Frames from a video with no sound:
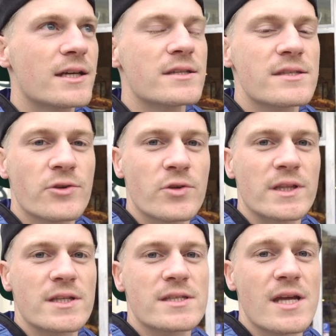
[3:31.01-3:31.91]

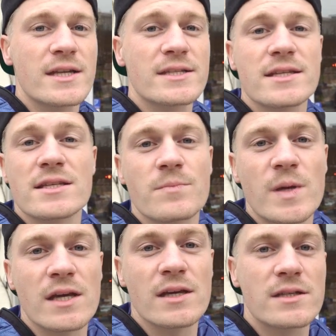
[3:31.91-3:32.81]
Considering the sun has
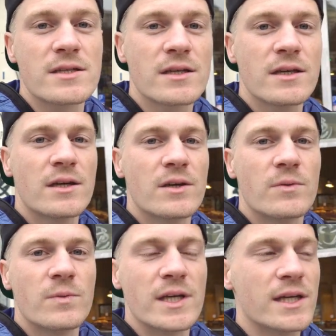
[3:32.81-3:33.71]
disappeared,
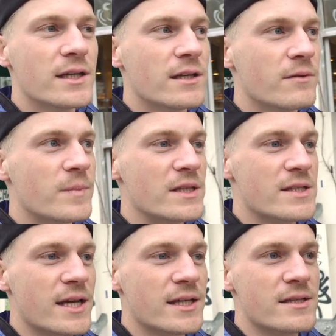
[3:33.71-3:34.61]
we have been
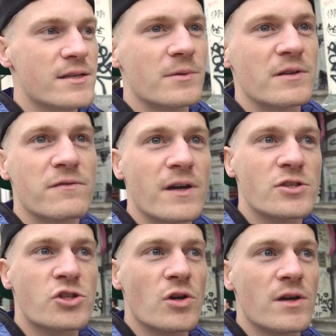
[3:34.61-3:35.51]
taking so many fun
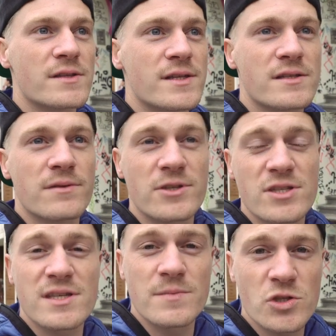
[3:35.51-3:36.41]
shots. There's so much
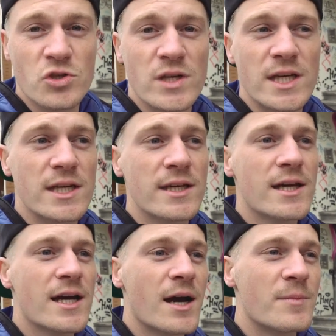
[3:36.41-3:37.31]
symmetry.
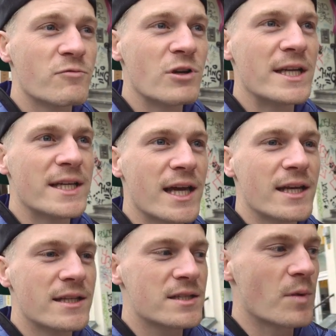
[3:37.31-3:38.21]
I've been really
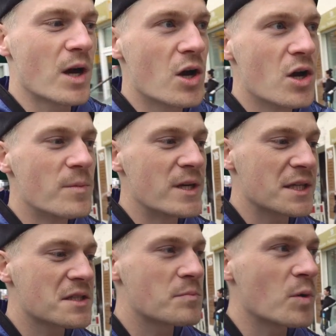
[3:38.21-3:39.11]
getting into my urban
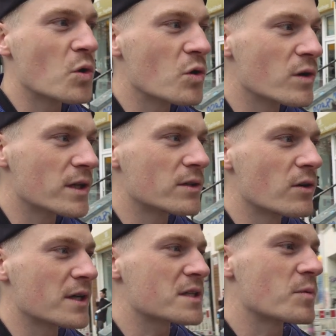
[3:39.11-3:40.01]
exploring,
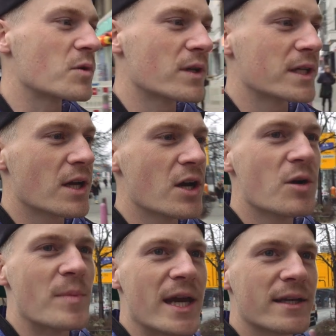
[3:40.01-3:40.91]
not exploring,
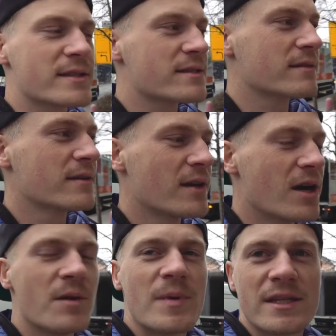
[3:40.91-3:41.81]
urbex.
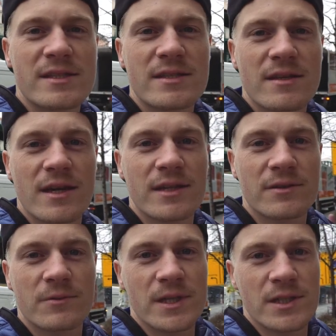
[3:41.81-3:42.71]
Urbex is like
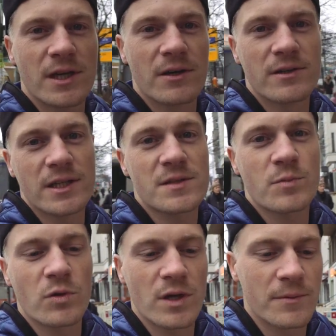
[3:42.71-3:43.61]
when you go and
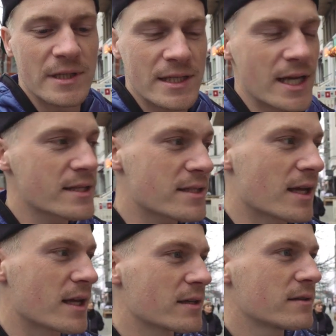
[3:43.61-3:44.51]
explore like we did
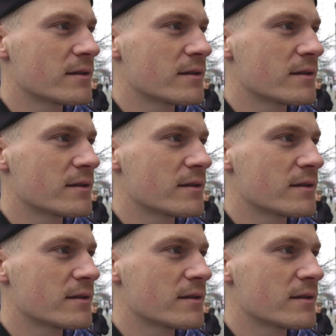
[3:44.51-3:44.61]
yesterday.